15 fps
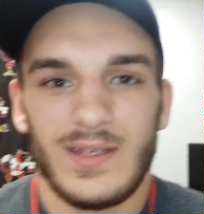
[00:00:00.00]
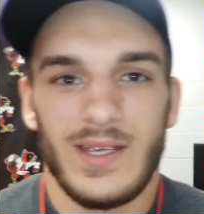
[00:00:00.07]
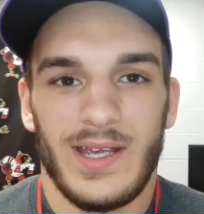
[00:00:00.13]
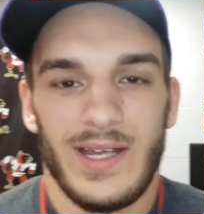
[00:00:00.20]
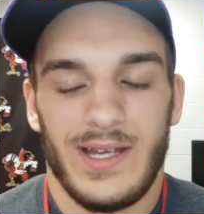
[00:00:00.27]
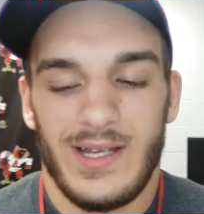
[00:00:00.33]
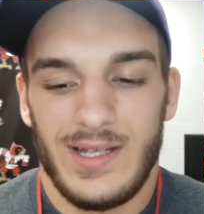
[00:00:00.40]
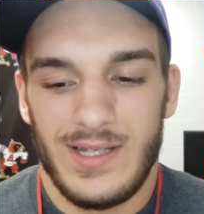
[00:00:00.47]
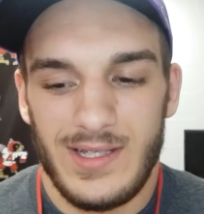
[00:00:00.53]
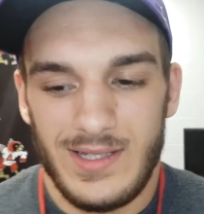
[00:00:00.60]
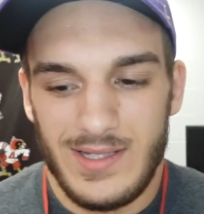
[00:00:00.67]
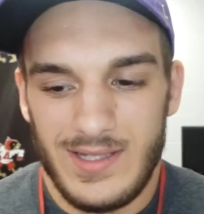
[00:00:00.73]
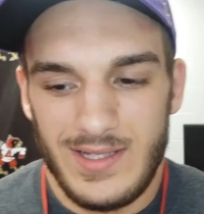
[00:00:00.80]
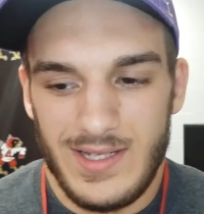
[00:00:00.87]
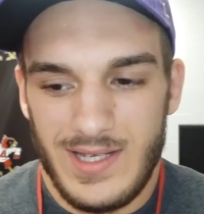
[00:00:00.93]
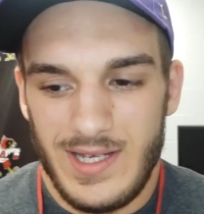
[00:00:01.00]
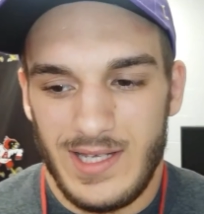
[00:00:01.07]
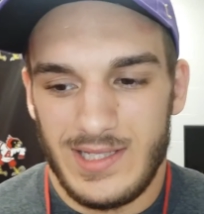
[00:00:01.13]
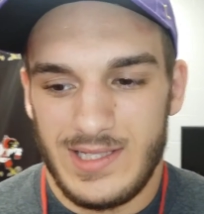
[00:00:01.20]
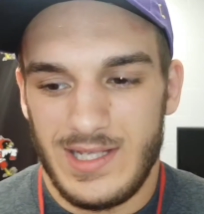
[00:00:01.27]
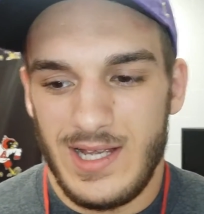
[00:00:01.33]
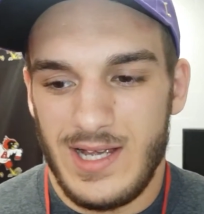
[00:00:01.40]
Yeah,
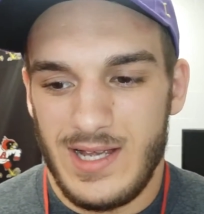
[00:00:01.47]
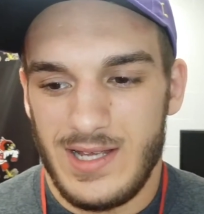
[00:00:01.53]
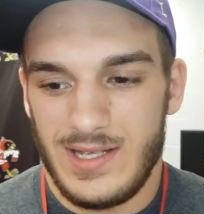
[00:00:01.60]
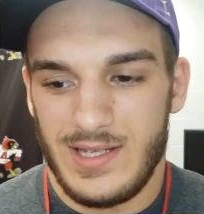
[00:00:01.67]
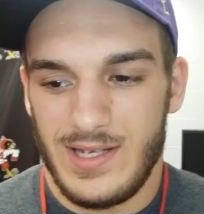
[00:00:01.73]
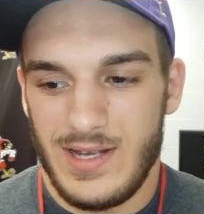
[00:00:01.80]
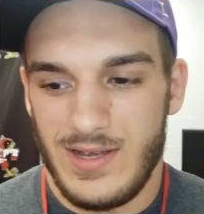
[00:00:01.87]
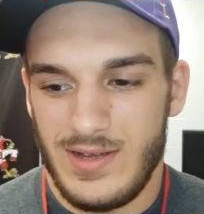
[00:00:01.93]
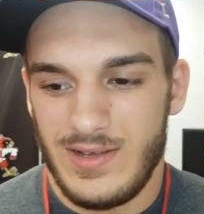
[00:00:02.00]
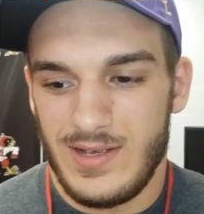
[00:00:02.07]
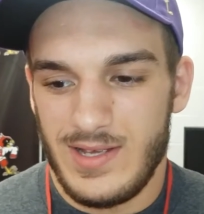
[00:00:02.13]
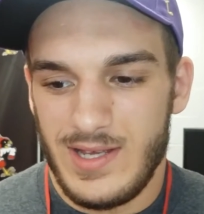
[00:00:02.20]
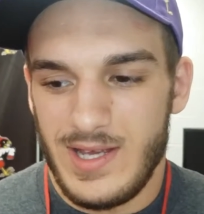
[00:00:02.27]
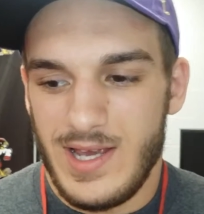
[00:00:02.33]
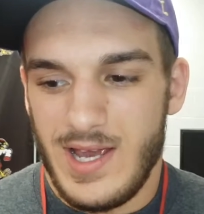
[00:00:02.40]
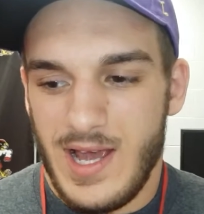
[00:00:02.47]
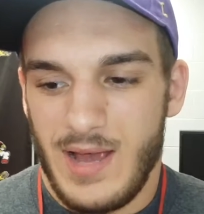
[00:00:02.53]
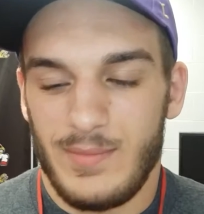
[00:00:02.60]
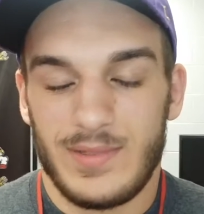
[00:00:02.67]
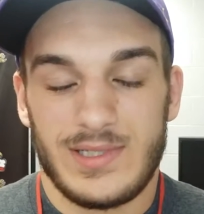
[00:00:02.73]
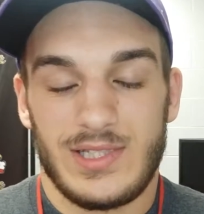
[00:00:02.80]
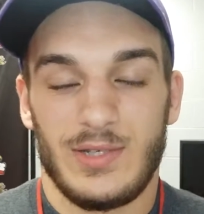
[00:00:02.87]
it's
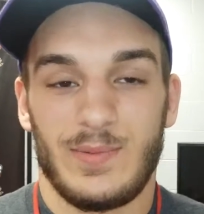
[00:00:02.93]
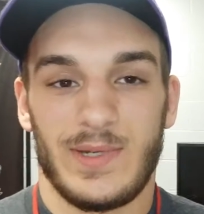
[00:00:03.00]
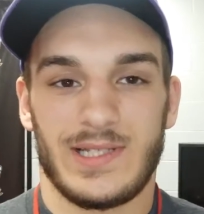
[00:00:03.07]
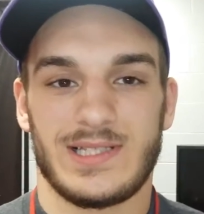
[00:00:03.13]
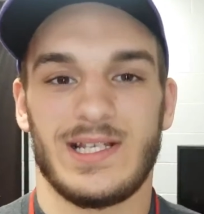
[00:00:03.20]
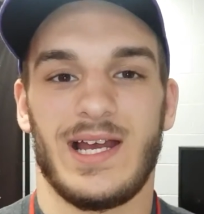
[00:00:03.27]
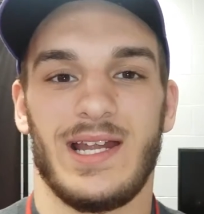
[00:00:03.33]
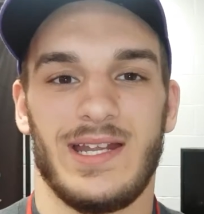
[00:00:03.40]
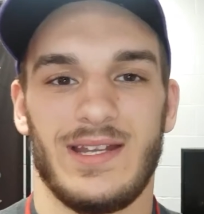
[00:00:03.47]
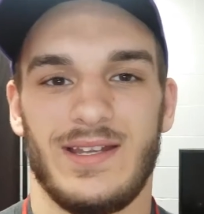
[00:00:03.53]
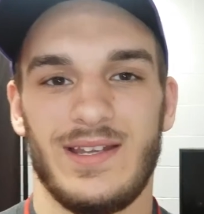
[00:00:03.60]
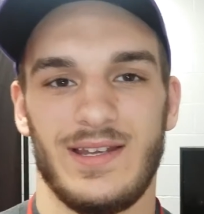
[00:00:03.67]
I'm super excited,